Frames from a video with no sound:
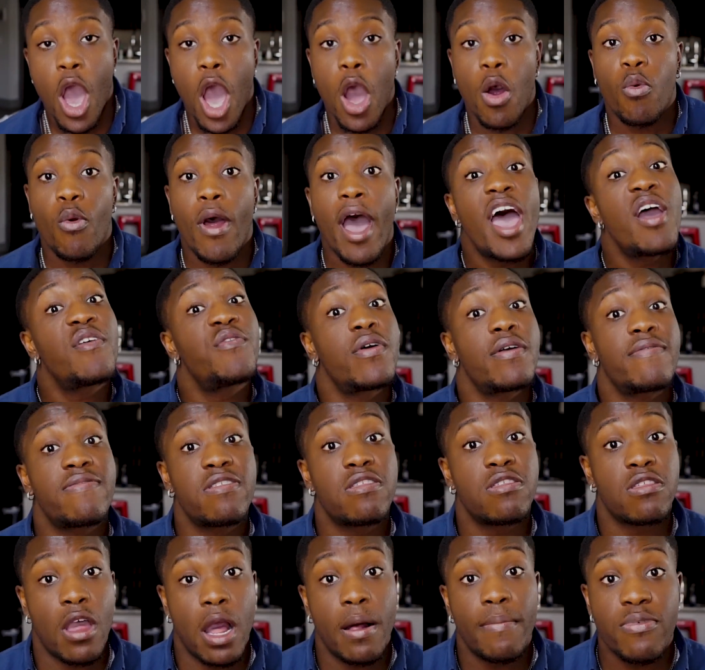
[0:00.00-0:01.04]
Arrive with
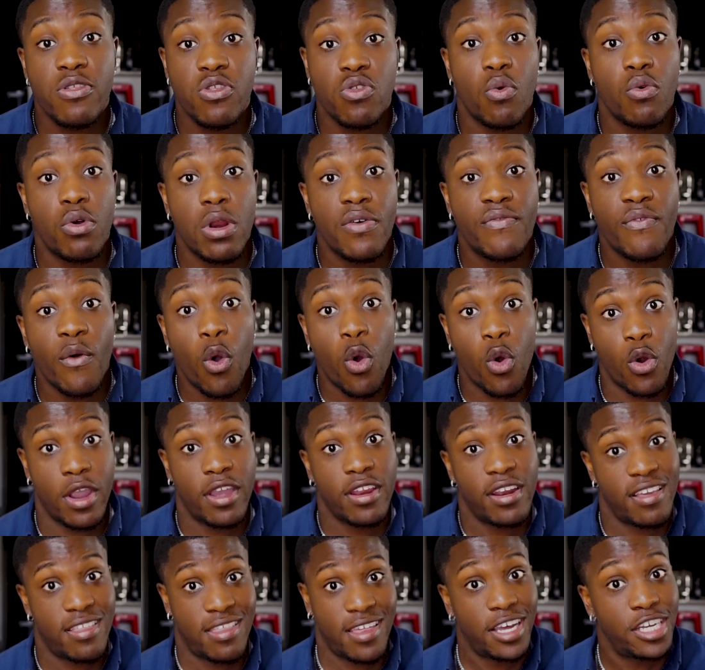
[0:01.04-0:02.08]
some sort of
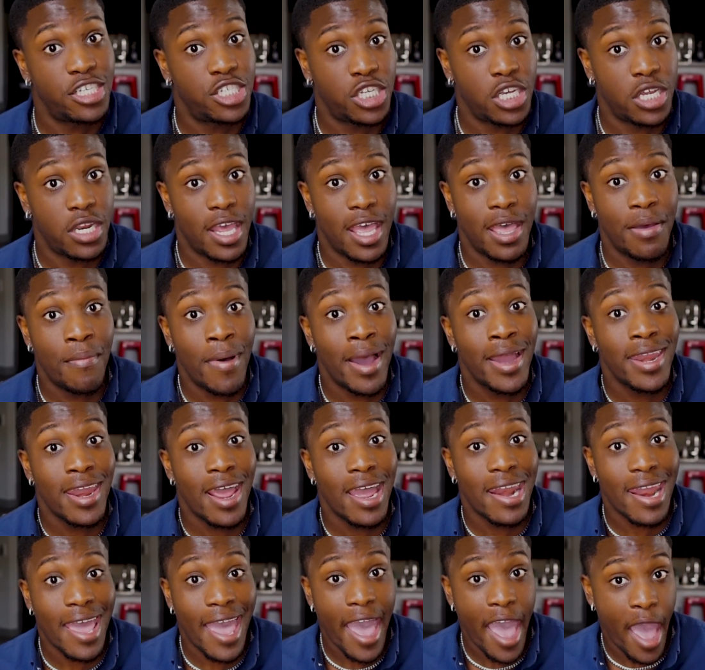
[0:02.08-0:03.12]
organization. It might
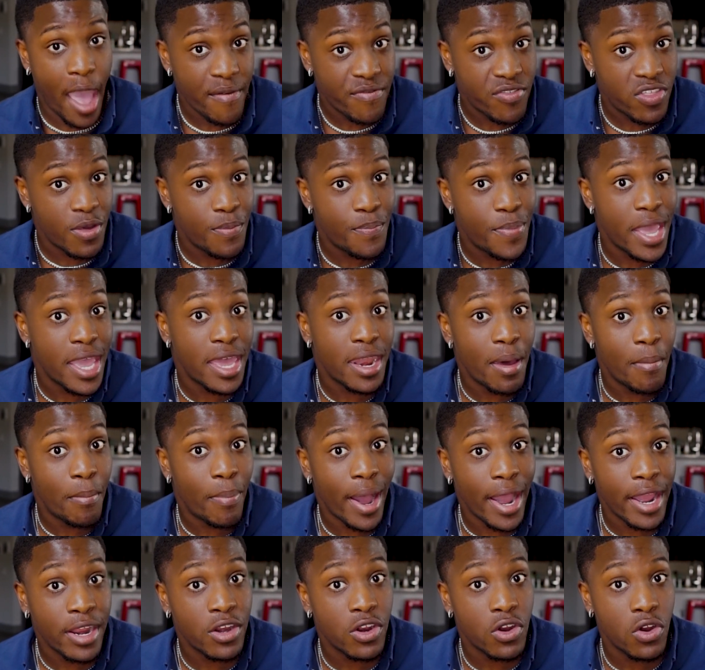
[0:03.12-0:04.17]
not have to be in a
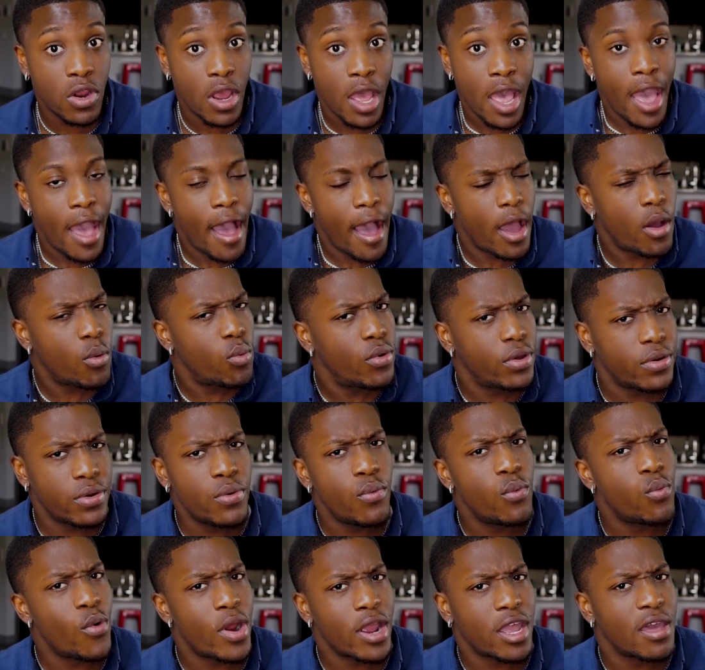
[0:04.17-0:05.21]
binder. I
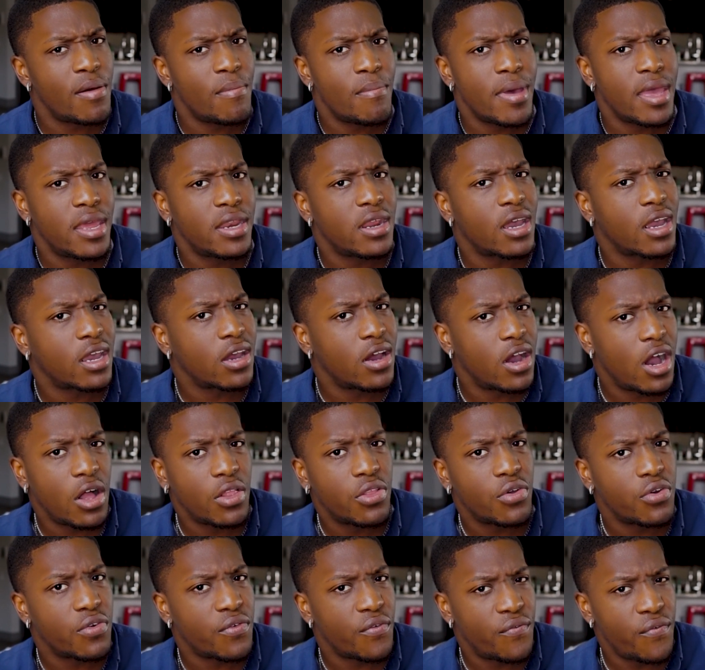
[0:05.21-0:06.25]
wouldn't recommend a
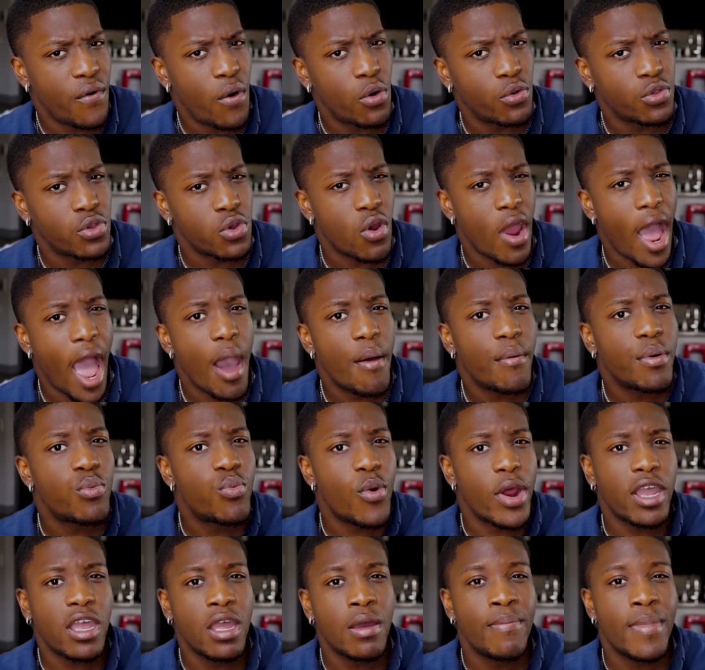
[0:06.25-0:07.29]
colored folder. I would
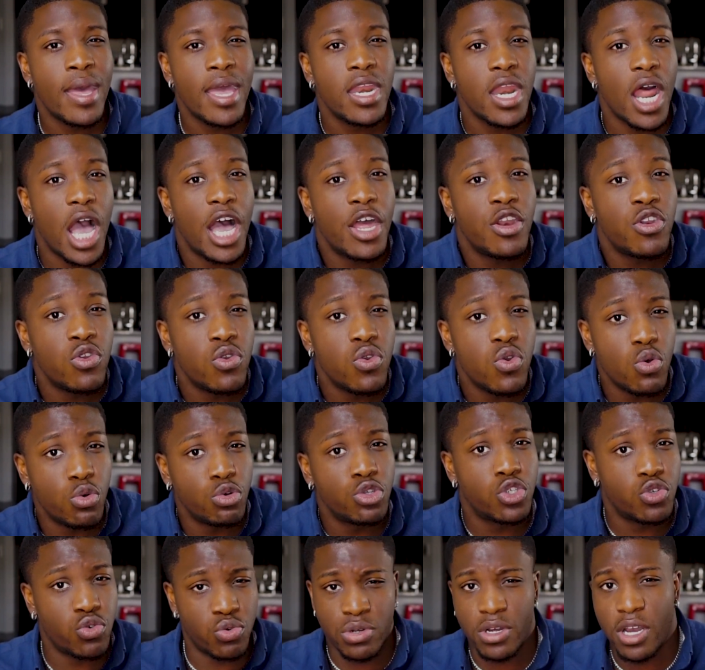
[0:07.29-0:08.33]
recommend a
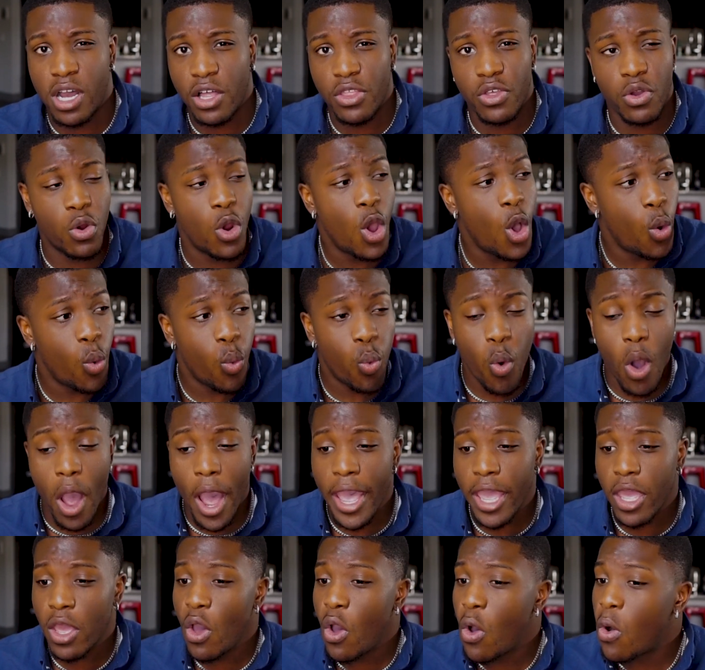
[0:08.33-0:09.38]
neutral color,
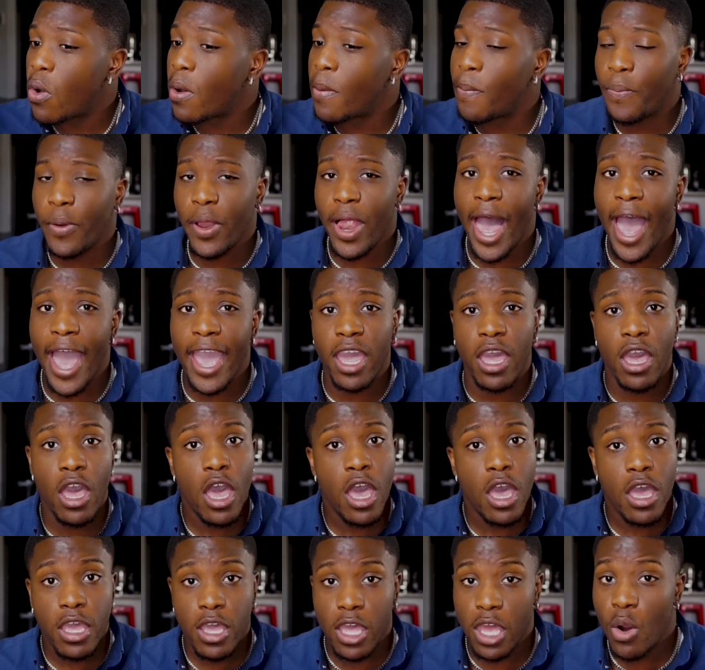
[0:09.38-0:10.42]
white or black.
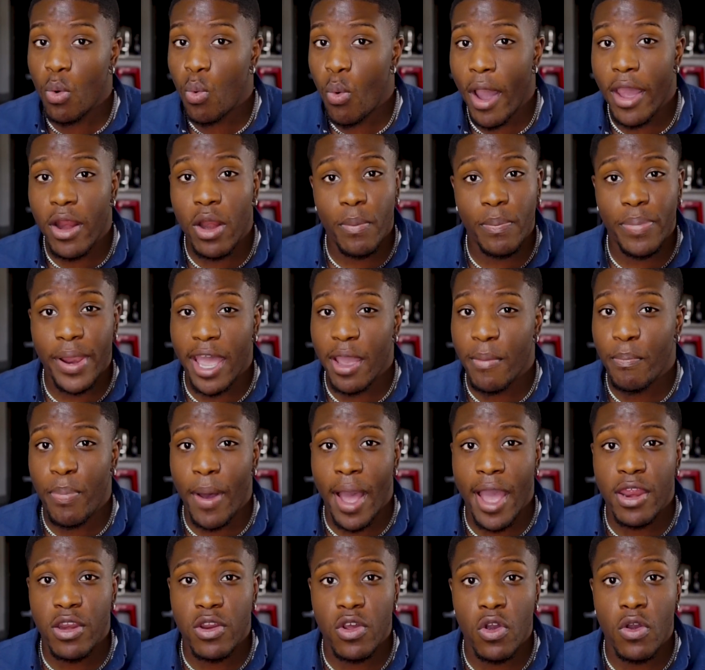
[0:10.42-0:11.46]
Get a white or black
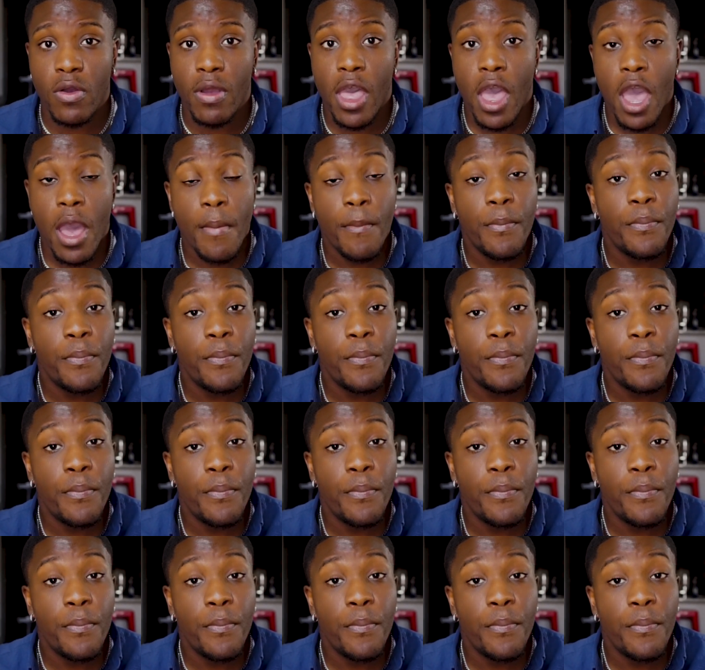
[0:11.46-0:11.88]
binder.